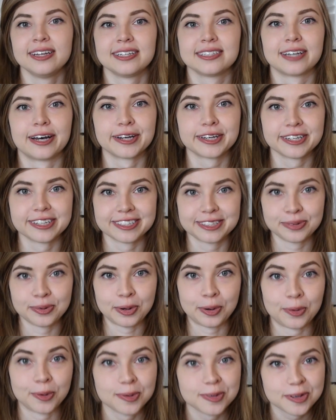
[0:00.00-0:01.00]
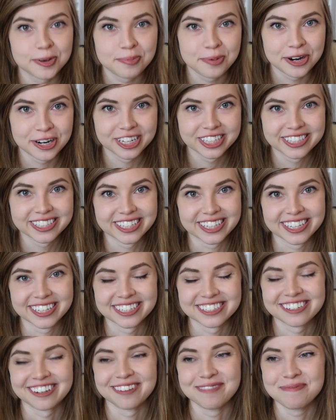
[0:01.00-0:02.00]
talking to an older
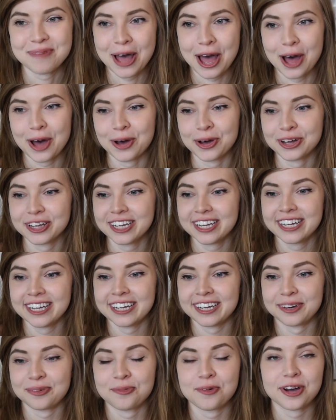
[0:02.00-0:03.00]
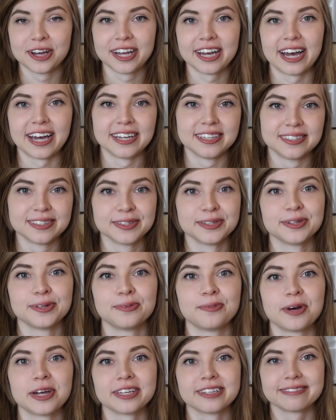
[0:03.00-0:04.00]
person about what I do,
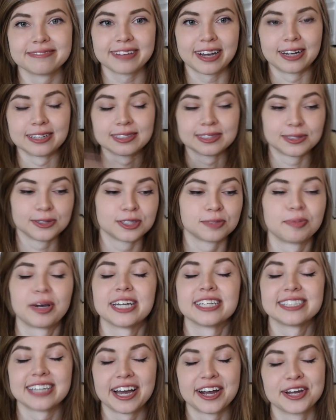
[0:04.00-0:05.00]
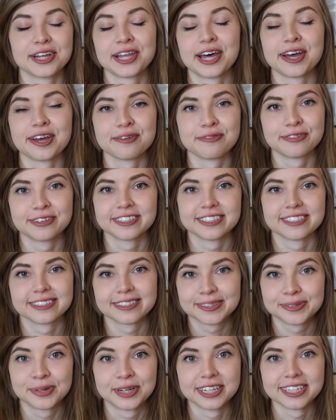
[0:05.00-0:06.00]
what constitutes my entire life, which
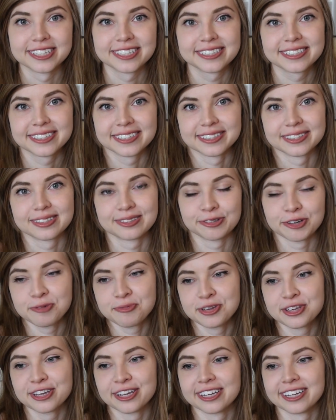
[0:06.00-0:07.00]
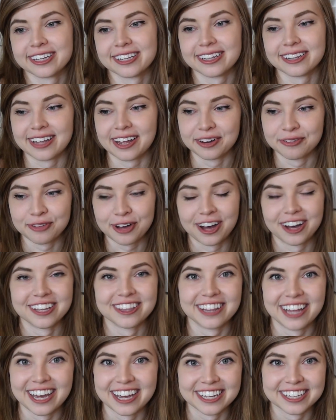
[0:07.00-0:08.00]
is Twitch, streaming, a lot of
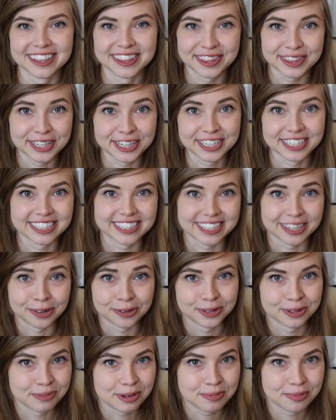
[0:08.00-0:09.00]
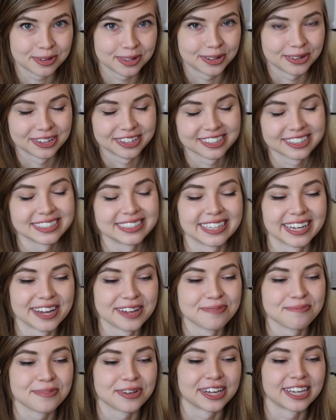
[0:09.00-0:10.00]
online things that older people don't
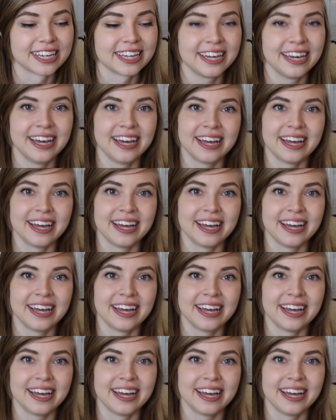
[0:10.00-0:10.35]
understand. But